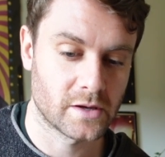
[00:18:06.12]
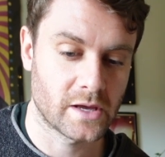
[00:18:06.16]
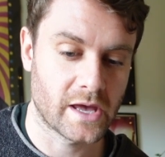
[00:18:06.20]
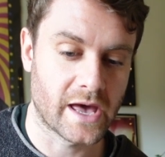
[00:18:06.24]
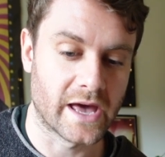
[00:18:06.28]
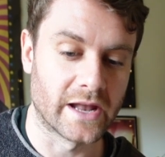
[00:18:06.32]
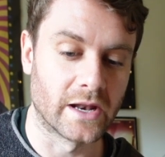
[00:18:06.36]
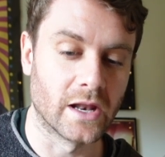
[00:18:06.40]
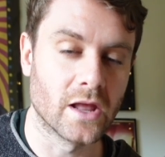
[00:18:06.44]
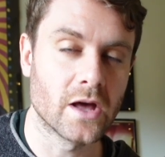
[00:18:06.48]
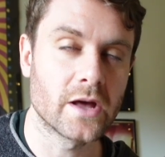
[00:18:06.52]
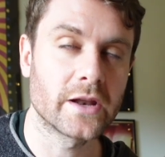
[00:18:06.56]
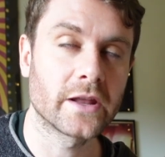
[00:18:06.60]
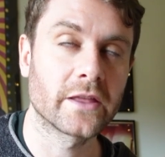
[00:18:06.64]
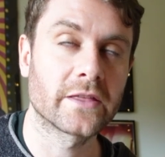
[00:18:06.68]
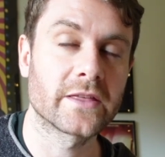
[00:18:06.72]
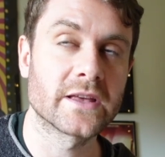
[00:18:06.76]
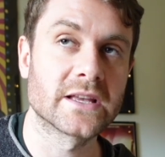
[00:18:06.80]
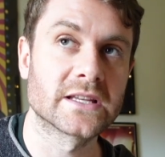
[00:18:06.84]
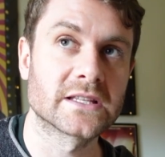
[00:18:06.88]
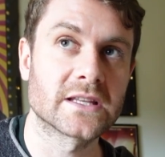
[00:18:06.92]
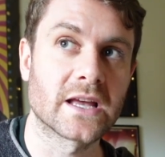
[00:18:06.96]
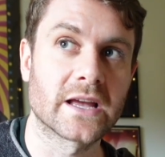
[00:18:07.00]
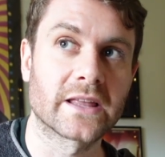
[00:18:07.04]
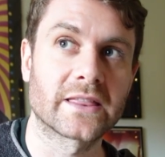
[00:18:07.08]
And learning
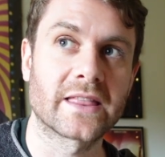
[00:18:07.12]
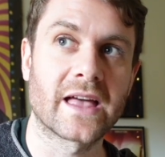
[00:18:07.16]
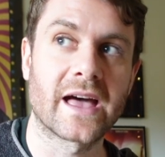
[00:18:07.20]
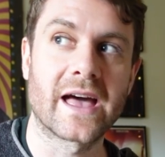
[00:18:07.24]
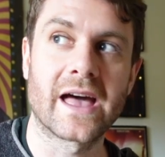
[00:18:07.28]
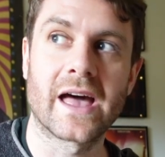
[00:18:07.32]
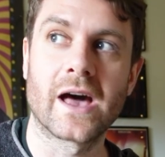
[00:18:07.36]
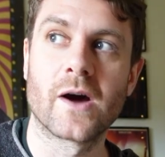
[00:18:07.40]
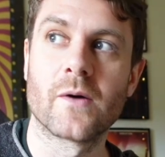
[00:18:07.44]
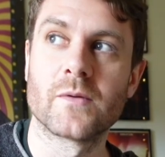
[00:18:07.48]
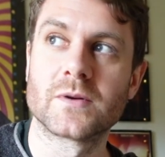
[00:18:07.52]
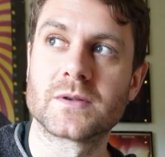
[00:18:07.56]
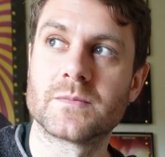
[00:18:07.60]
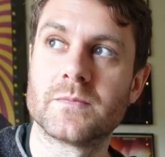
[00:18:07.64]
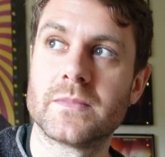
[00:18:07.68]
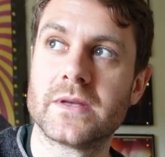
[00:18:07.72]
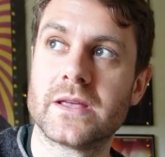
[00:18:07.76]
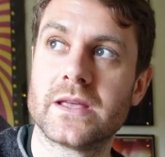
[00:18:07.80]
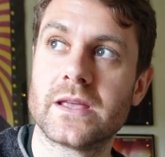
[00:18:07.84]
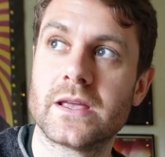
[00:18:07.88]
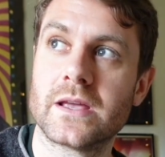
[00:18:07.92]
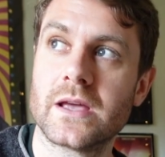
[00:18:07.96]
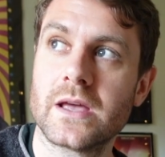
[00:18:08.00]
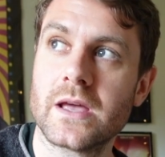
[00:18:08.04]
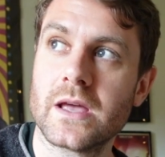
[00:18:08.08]
things like that helped
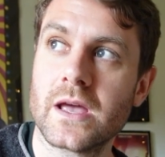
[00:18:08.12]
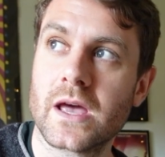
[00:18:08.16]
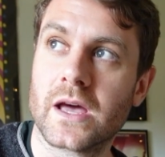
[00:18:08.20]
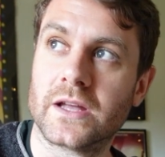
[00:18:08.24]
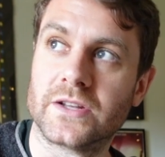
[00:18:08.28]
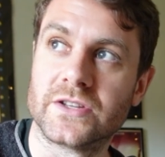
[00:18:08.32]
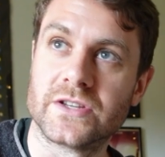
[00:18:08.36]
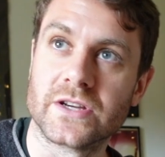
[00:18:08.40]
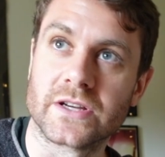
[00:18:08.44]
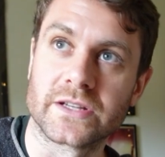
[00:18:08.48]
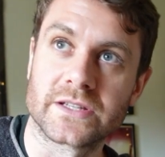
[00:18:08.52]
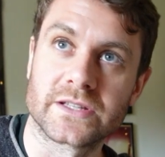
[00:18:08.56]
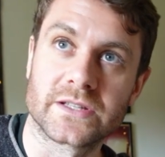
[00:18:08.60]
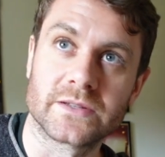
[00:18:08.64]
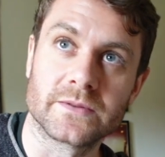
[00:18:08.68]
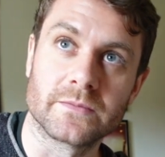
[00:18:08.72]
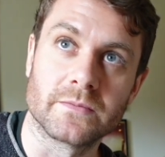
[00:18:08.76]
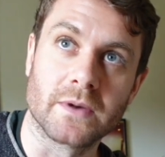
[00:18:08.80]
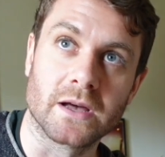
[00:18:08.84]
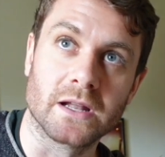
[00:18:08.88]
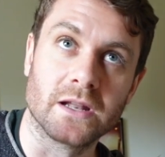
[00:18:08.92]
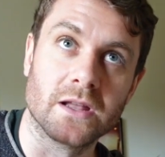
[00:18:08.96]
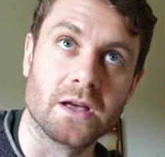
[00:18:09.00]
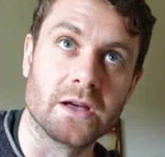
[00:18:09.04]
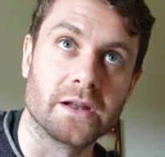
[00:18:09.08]
me adjust
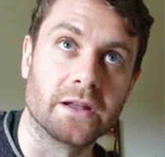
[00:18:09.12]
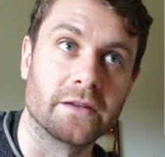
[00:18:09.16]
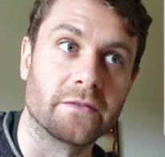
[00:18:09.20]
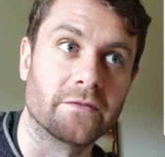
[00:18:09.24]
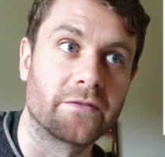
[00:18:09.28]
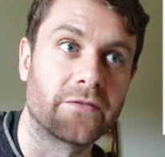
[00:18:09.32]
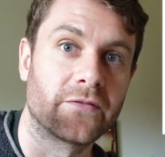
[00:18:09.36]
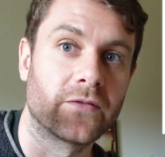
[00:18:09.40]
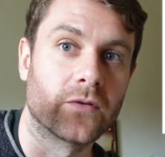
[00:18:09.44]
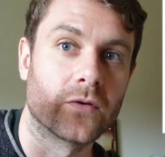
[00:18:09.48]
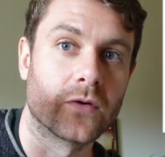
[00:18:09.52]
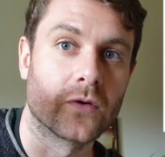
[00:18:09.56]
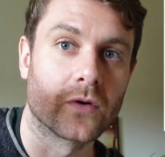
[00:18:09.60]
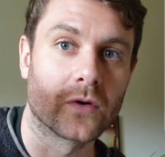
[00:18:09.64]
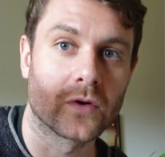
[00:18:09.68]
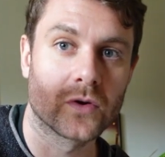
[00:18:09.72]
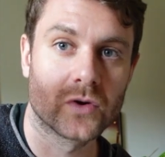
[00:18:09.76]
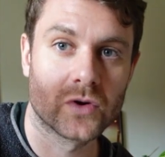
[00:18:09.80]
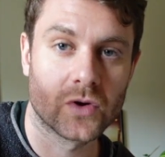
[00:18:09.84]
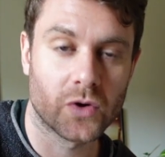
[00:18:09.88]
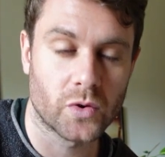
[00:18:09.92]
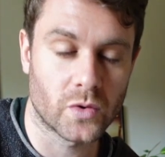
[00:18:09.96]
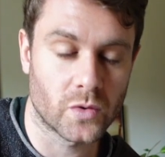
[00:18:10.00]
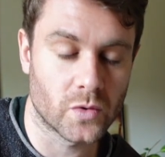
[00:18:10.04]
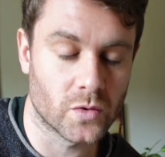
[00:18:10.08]
my learning for
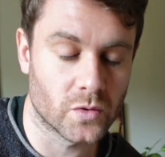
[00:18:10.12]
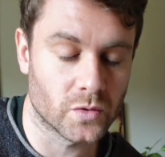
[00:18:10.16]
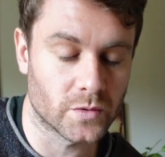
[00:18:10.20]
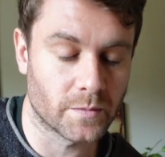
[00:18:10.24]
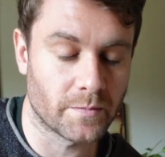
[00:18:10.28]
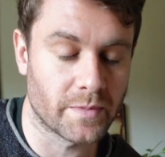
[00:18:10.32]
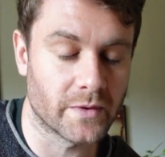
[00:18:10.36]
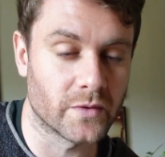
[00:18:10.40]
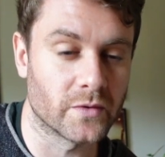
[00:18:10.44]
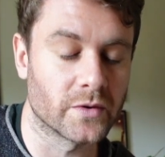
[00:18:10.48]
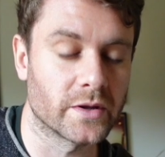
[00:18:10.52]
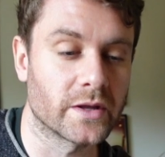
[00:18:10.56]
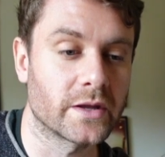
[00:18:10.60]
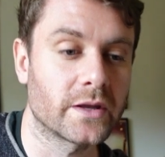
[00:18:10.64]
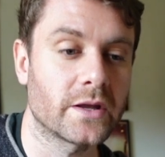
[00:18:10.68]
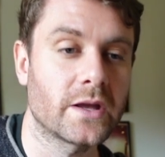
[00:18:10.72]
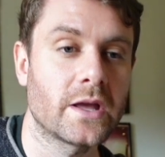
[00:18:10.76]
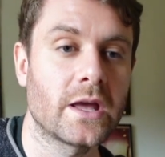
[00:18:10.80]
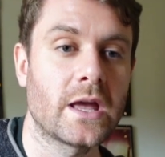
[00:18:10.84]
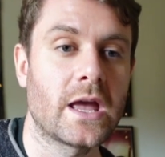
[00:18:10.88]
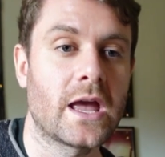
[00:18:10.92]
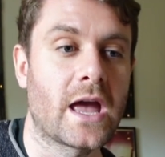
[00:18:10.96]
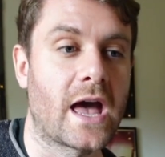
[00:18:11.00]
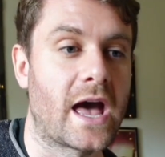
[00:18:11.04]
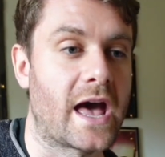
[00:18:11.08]
chord building
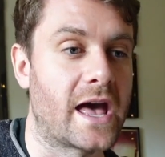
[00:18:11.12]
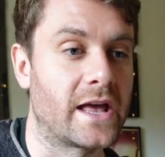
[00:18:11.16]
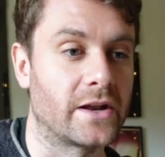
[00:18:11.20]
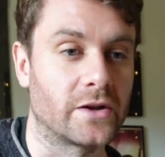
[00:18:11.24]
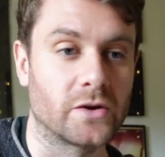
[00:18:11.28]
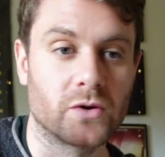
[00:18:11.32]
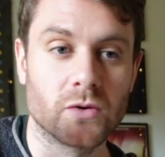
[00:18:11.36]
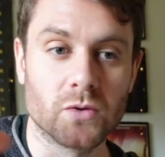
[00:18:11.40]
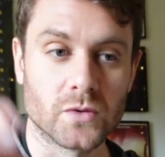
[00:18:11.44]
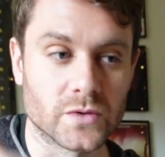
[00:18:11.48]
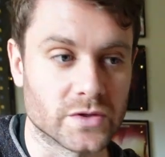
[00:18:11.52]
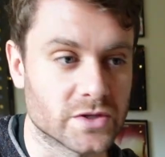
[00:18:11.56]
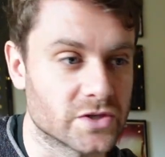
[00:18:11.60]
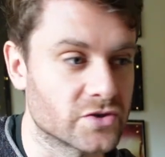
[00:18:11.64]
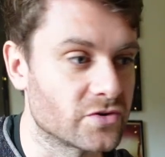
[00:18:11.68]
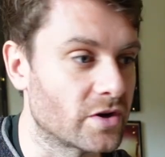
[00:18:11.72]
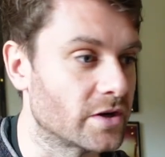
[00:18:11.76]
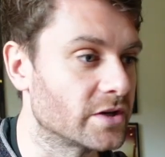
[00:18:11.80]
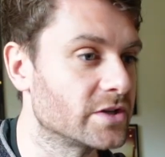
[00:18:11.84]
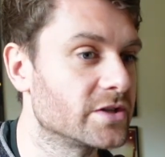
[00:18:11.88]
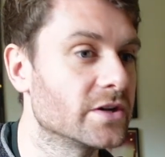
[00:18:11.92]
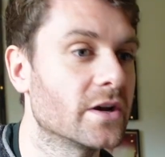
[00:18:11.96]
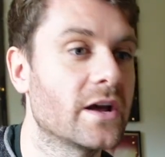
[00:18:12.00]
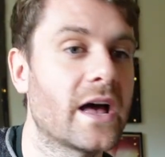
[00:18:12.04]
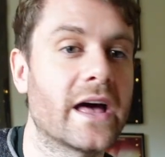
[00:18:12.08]
and chord
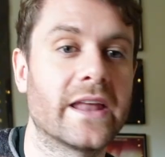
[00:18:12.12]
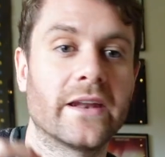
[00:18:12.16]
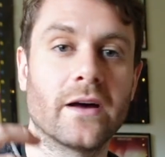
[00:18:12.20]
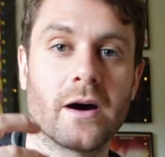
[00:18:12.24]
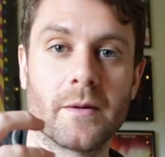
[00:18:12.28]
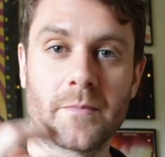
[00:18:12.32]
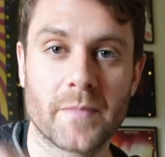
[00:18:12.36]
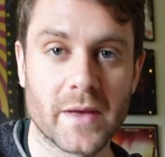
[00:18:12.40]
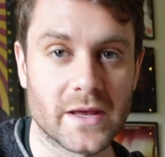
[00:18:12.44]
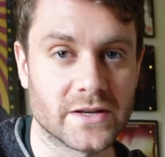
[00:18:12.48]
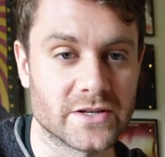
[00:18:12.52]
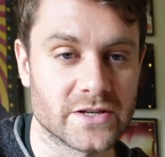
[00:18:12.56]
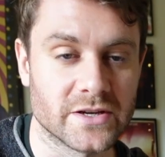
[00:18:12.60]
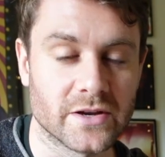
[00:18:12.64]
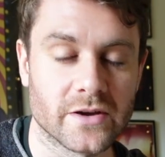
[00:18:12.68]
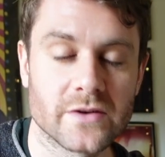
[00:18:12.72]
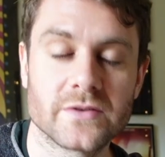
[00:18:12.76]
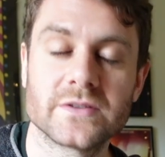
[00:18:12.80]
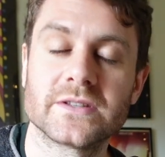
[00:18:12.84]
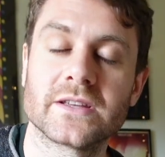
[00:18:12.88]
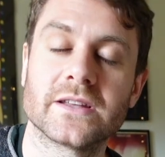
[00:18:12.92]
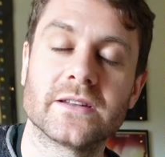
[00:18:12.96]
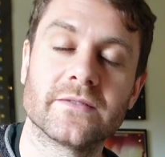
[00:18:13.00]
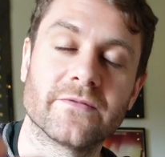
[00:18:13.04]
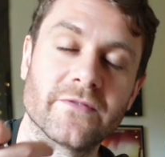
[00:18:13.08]
structure and
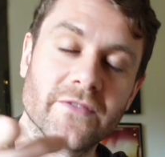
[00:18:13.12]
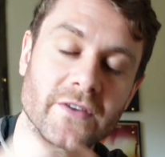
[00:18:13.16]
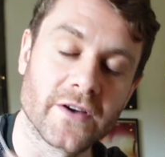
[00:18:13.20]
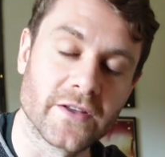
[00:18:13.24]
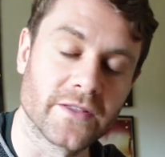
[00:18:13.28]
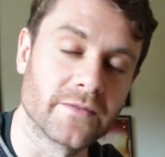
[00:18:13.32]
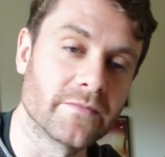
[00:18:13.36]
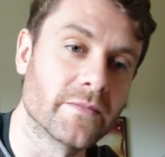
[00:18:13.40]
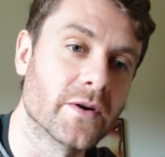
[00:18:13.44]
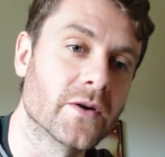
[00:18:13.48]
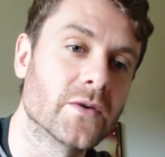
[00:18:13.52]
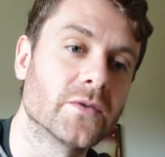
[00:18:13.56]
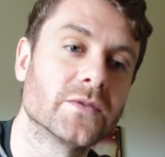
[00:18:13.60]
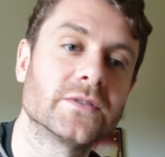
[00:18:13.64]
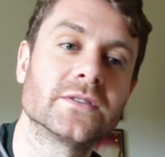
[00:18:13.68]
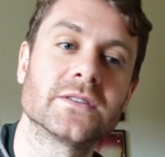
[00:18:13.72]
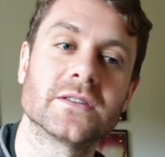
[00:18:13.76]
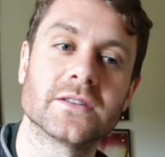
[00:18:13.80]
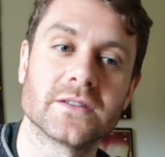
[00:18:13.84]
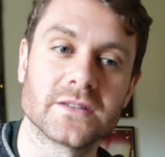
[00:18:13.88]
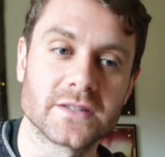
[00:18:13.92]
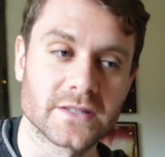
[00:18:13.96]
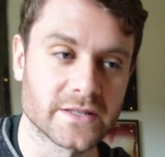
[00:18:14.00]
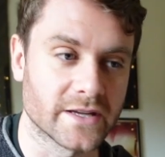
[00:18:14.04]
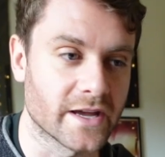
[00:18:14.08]
arpeggios and further modes
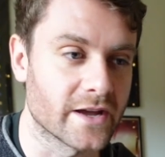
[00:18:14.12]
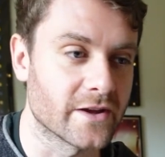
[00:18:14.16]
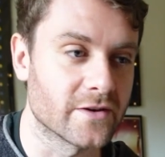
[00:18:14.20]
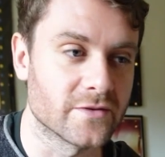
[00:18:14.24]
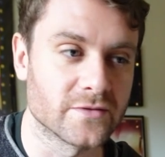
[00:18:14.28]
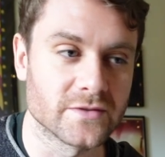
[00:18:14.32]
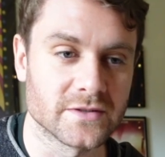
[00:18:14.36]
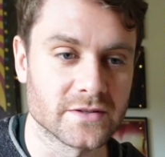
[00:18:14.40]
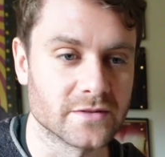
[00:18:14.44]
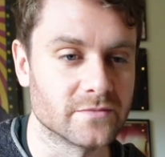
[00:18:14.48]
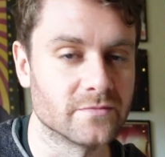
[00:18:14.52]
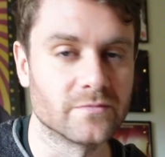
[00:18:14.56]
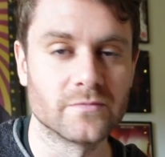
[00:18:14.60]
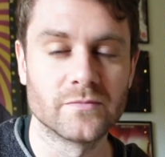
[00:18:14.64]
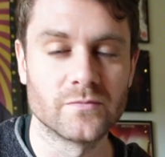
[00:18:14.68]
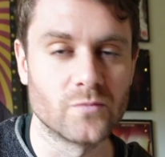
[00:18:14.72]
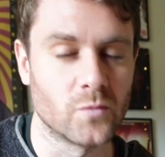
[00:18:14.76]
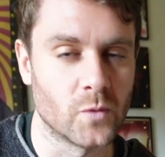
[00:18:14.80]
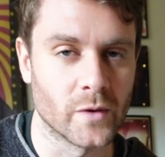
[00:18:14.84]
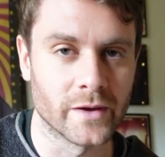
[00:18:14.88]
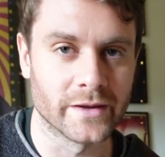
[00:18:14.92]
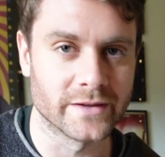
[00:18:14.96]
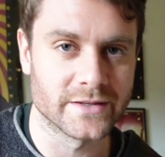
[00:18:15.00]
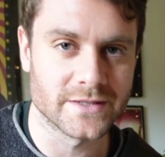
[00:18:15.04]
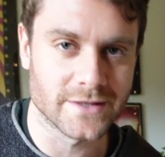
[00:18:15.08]
and scales and
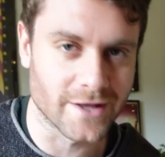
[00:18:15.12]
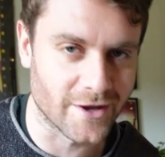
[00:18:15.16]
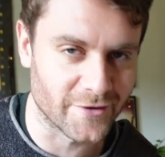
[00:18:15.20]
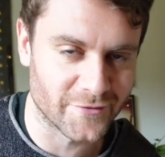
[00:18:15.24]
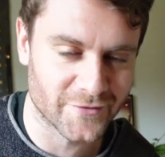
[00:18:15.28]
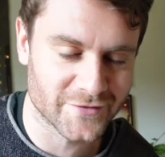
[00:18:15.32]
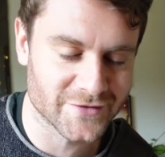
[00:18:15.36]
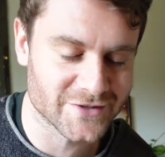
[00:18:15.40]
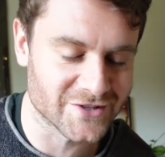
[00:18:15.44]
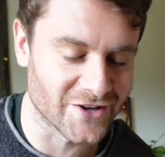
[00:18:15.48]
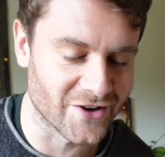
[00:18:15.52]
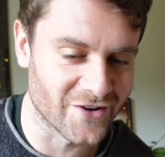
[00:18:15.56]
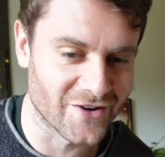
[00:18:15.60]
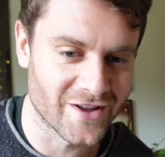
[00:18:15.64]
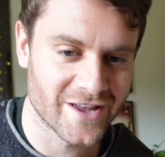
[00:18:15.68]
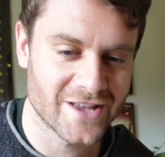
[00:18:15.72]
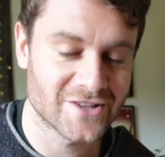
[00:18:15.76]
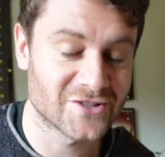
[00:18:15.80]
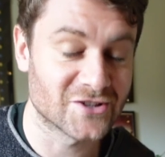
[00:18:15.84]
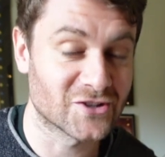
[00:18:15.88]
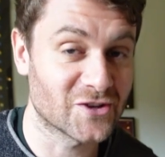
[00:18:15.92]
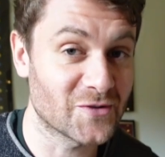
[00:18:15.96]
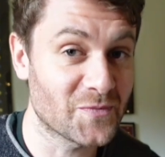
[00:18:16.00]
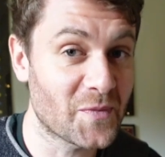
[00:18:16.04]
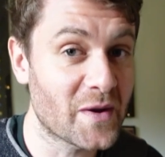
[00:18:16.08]
weird stuff. So
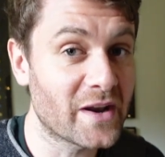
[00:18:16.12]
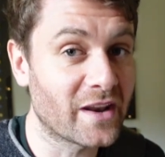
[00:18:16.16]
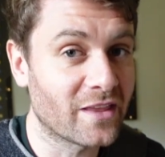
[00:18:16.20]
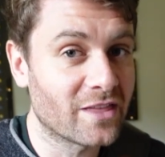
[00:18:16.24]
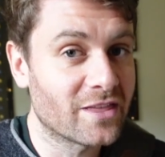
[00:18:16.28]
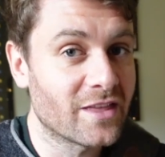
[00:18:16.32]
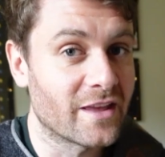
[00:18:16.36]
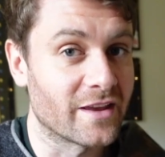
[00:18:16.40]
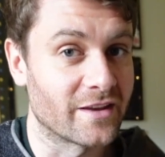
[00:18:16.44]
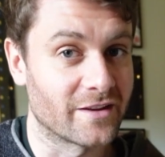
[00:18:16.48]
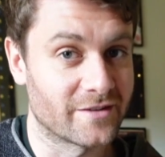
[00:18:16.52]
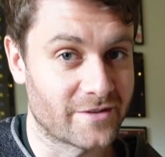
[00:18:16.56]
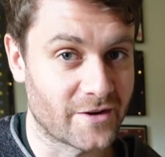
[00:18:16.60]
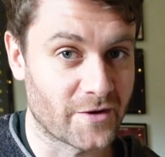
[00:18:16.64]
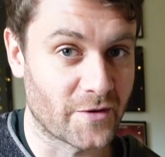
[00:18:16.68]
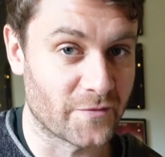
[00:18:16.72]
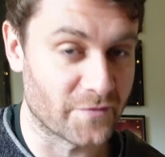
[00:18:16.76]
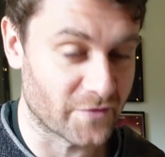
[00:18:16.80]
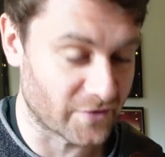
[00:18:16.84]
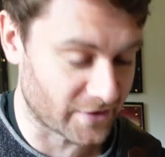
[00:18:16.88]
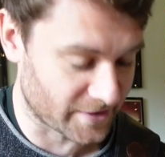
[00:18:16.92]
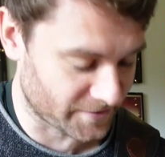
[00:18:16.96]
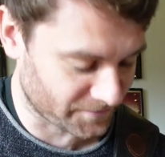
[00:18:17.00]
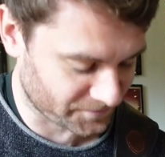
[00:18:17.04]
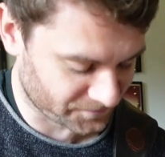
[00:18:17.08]
it's a good way to think,
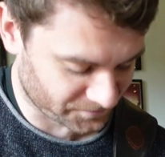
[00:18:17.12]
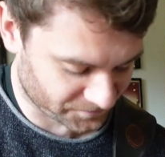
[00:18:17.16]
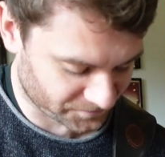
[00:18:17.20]
hopefully.